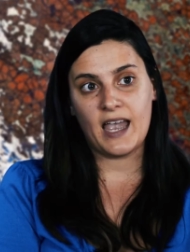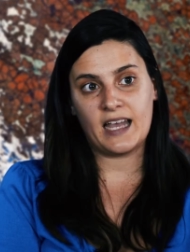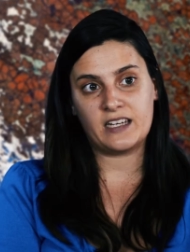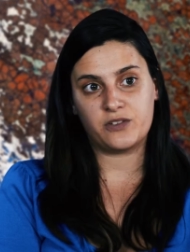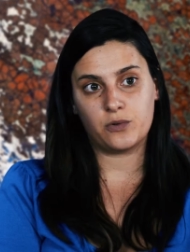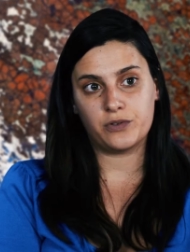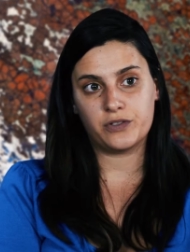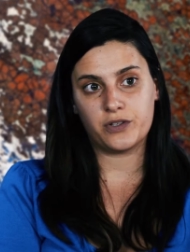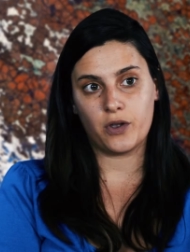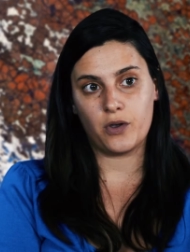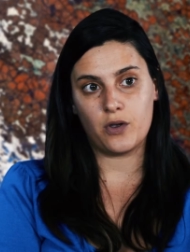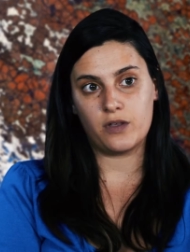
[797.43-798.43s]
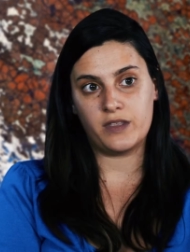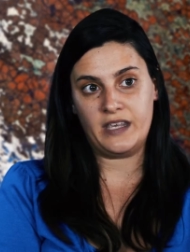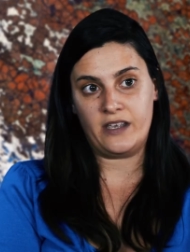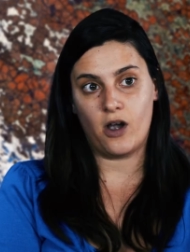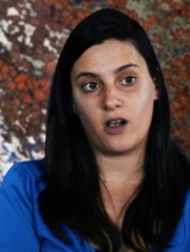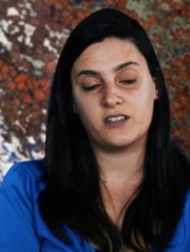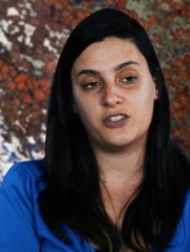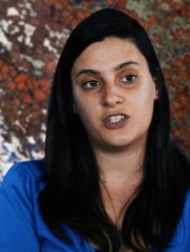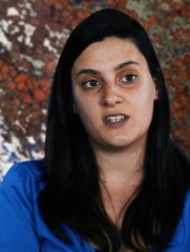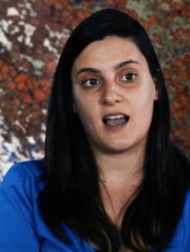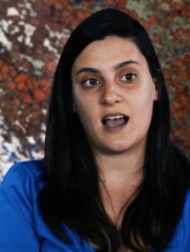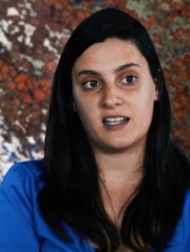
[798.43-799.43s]
and also the
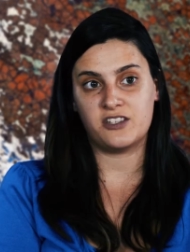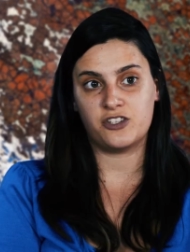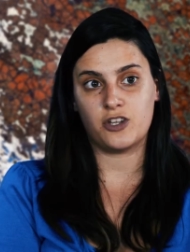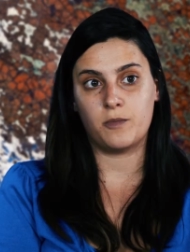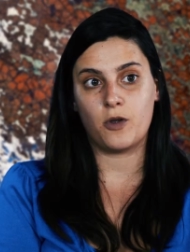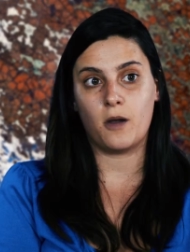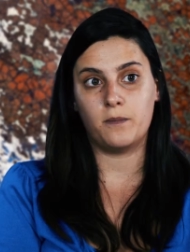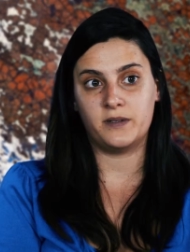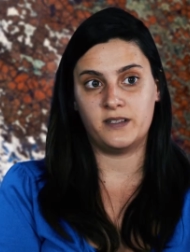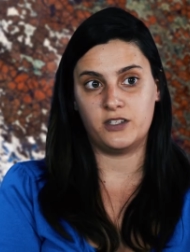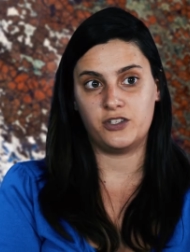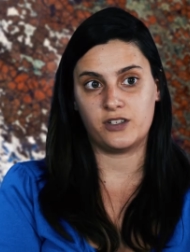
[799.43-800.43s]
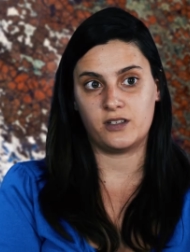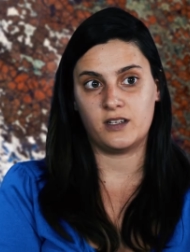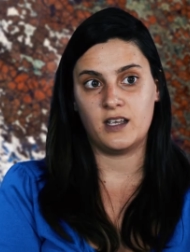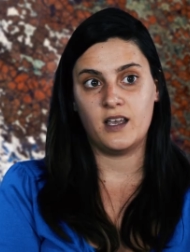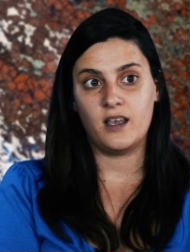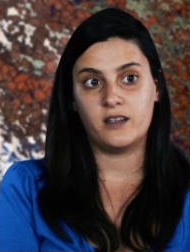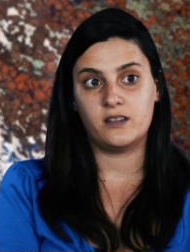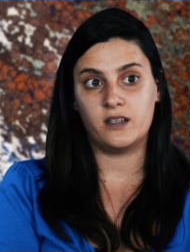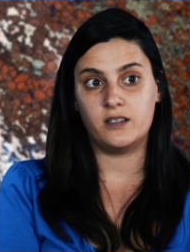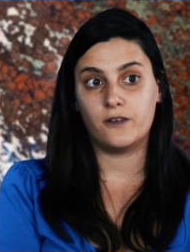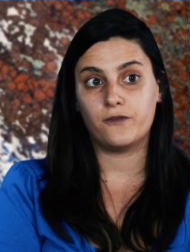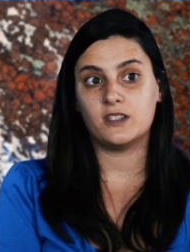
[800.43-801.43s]
oxygen isotope composition, the
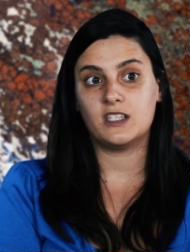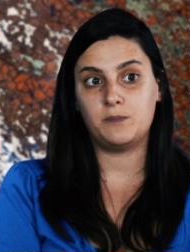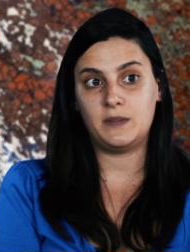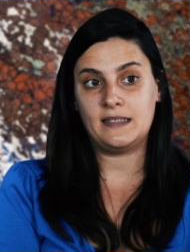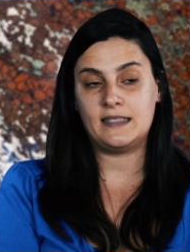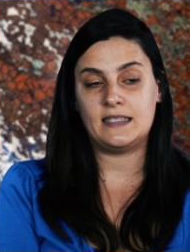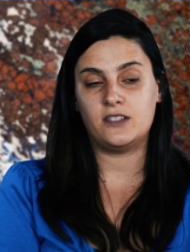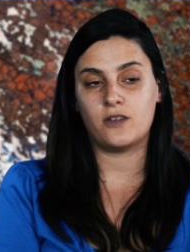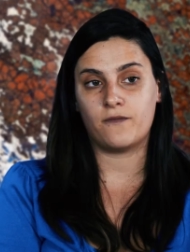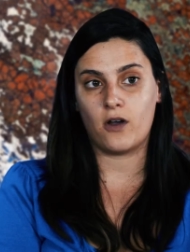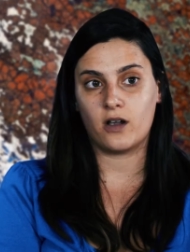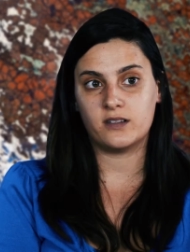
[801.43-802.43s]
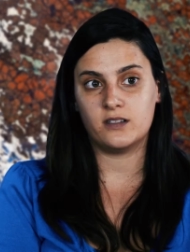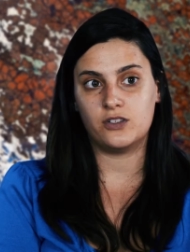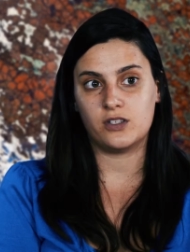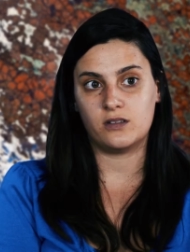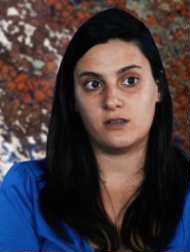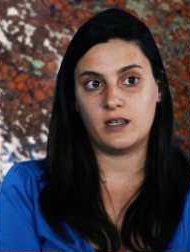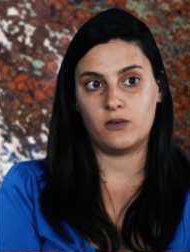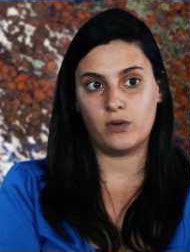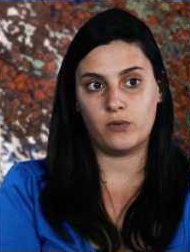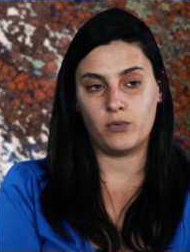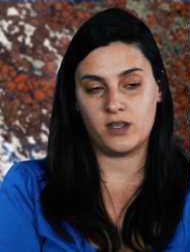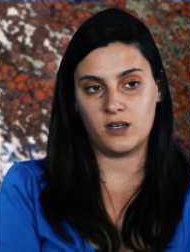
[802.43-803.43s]
different species of oxygen
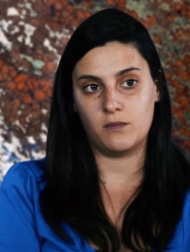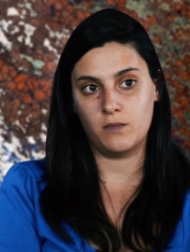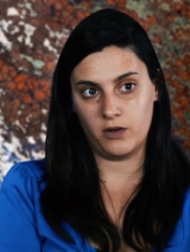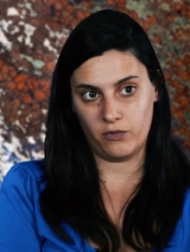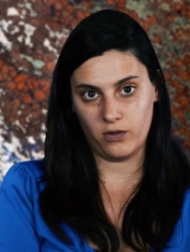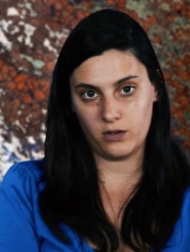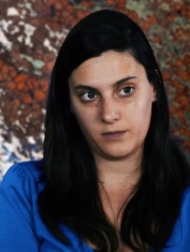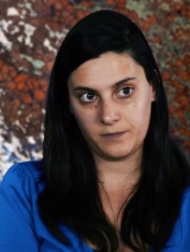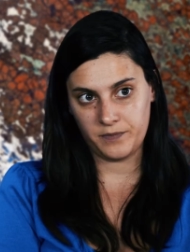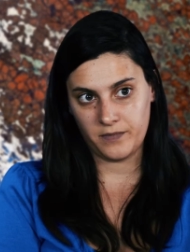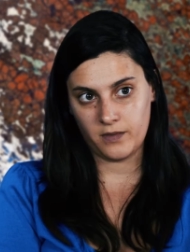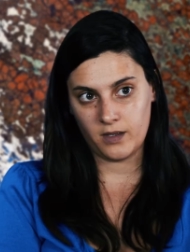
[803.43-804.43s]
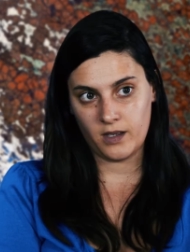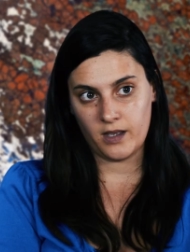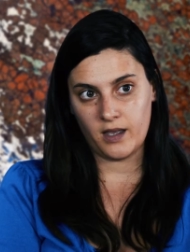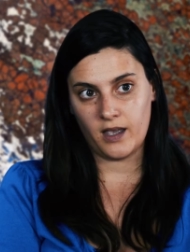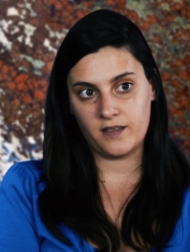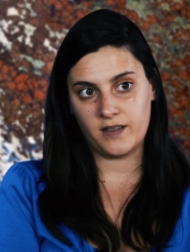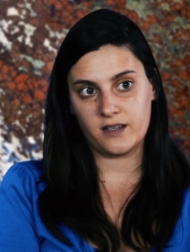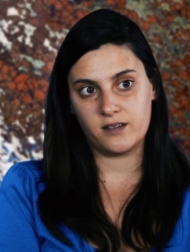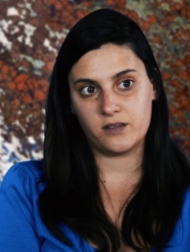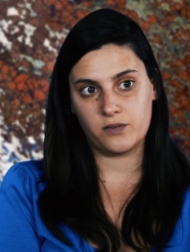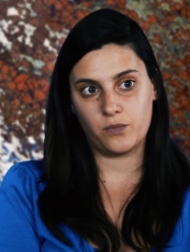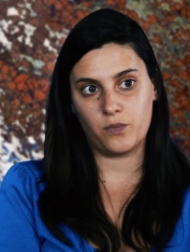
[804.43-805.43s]
within a mineral. And
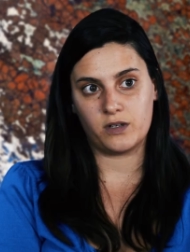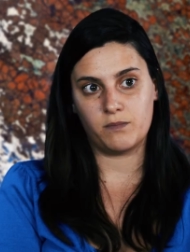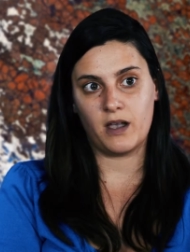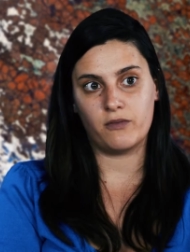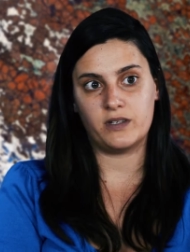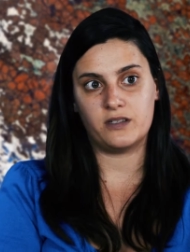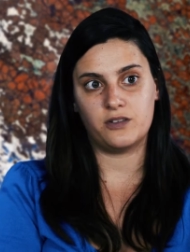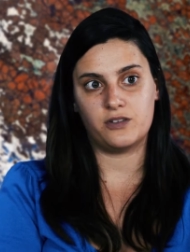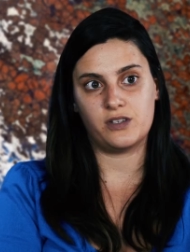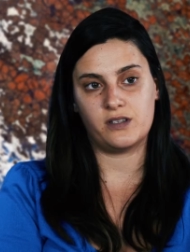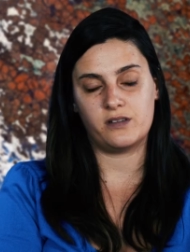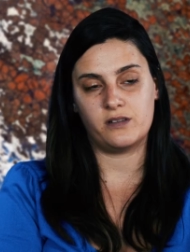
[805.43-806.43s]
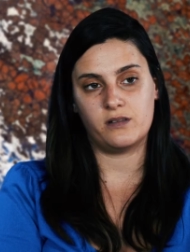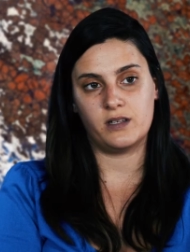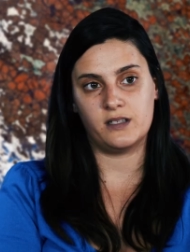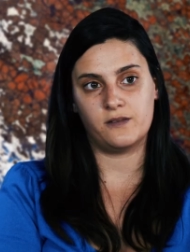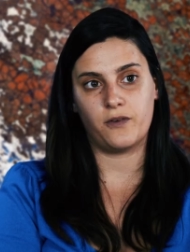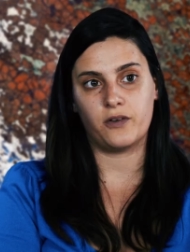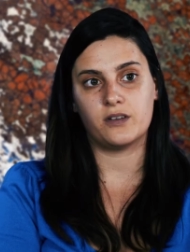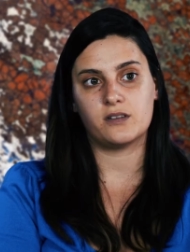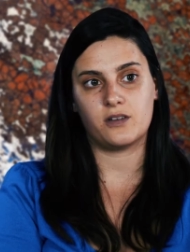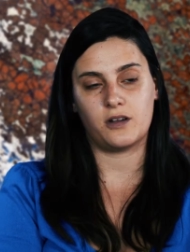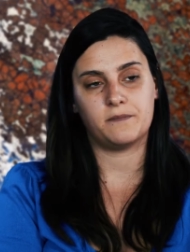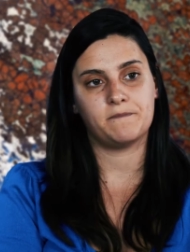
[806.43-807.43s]
that's what my research is
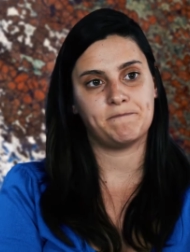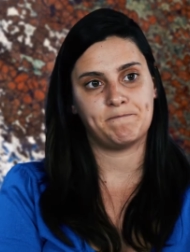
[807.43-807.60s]
focused on.